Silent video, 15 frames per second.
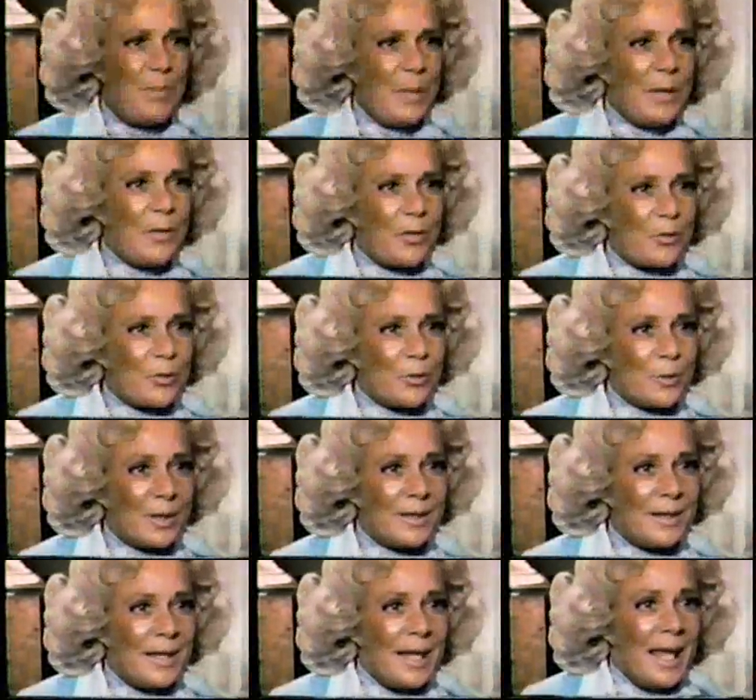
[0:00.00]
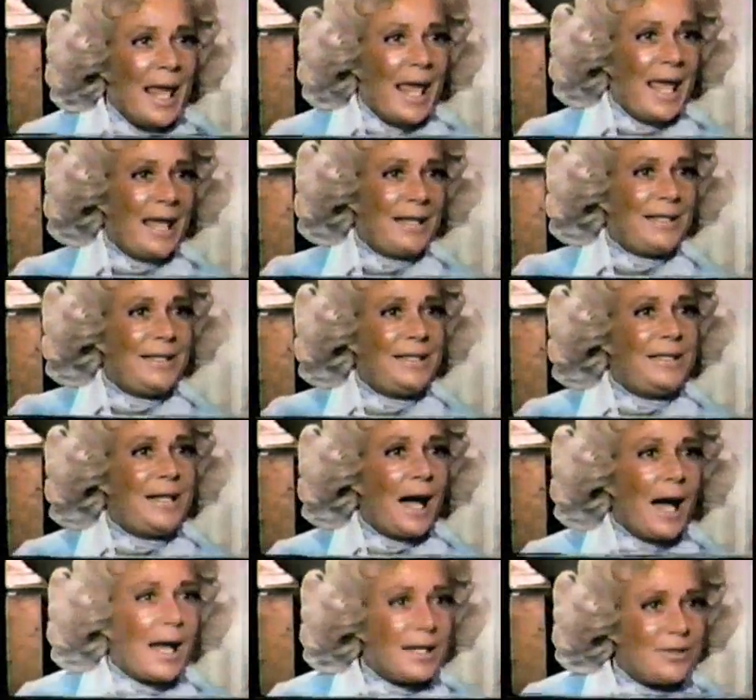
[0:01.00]
I've been through it. And
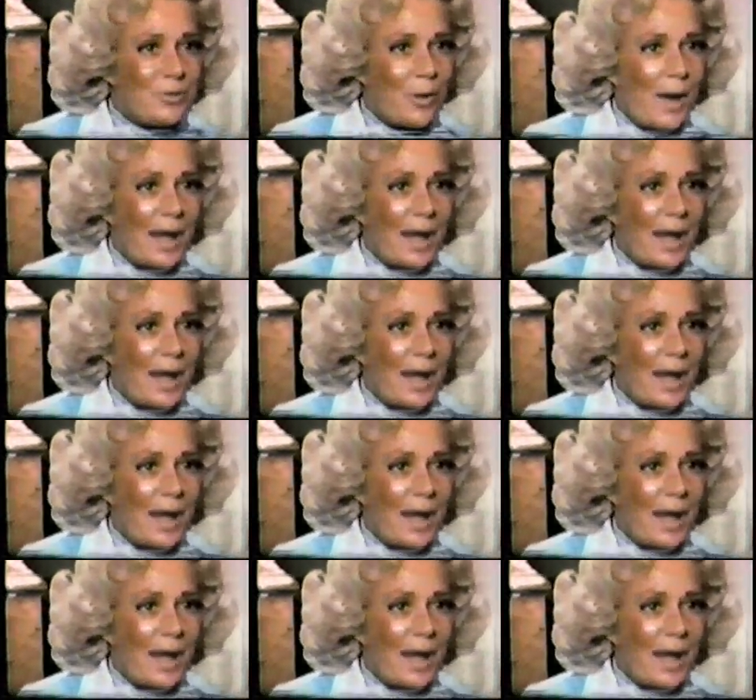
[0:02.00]
God